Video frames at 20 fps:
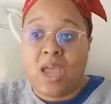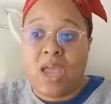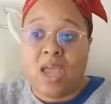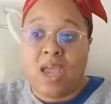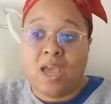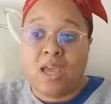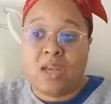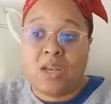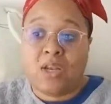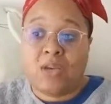
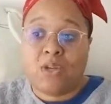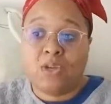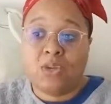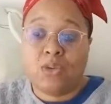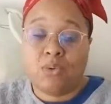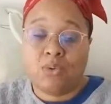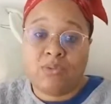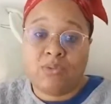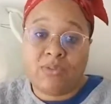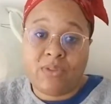and
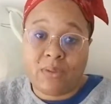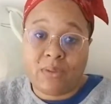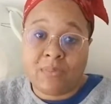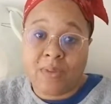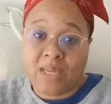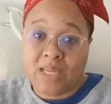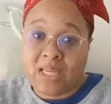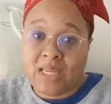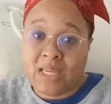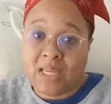2 of them
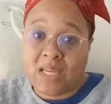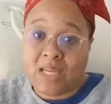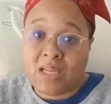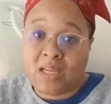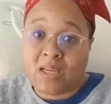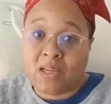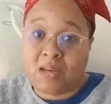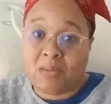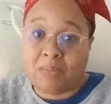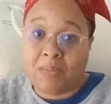
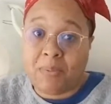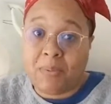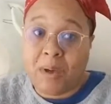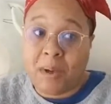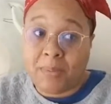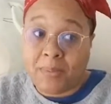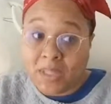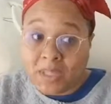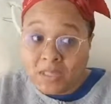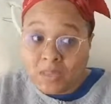attend
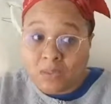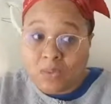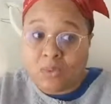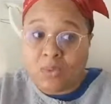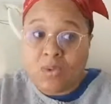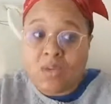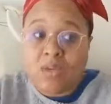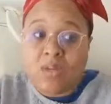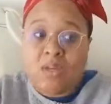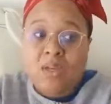public
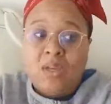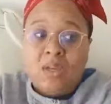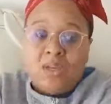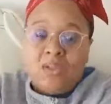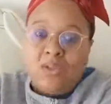school.